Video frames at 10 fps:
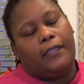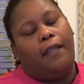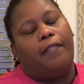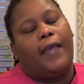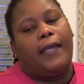
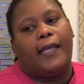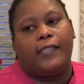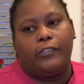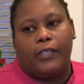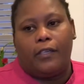then I
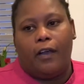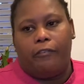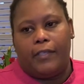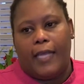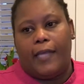started
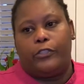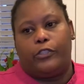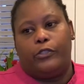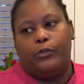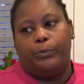offering that
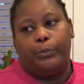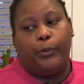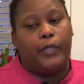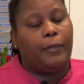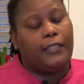to
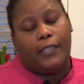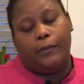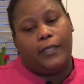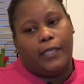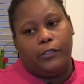pretty much
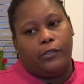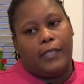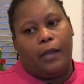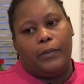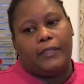anyone I knew
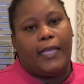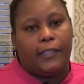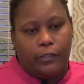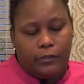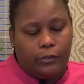that was
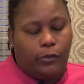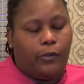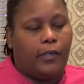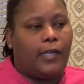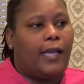diagnosed
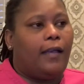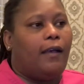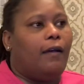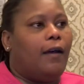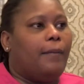or
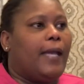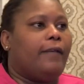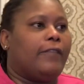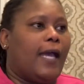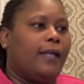um,
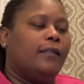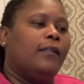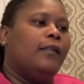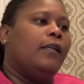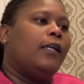had that
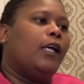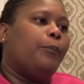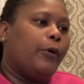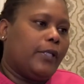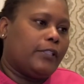
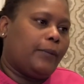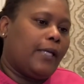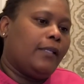component to it.